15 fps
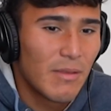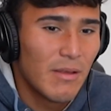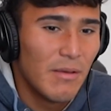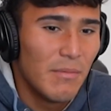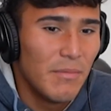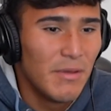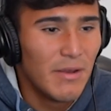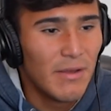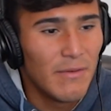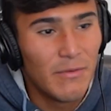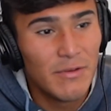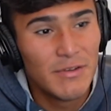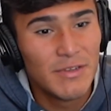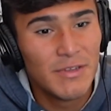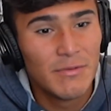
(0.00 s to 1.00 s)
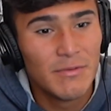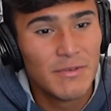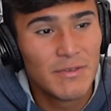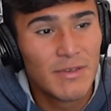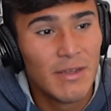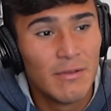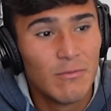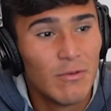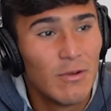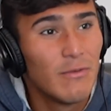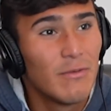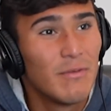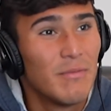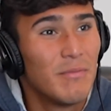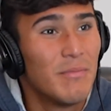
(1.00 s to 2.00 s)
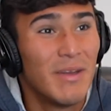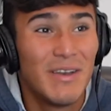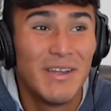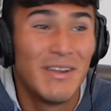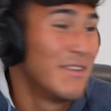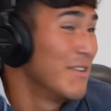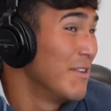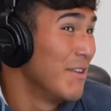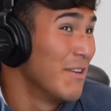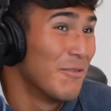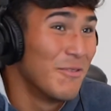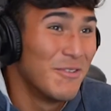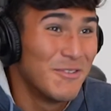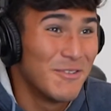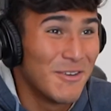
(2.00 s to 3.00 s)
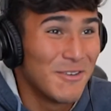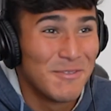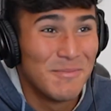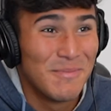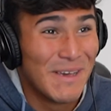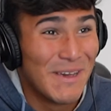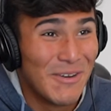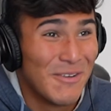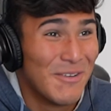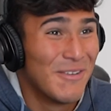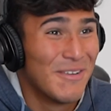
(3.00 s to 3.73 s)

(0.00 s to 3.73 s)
I mean, at first it was kind of rough. My dad did not want to talk to me at all.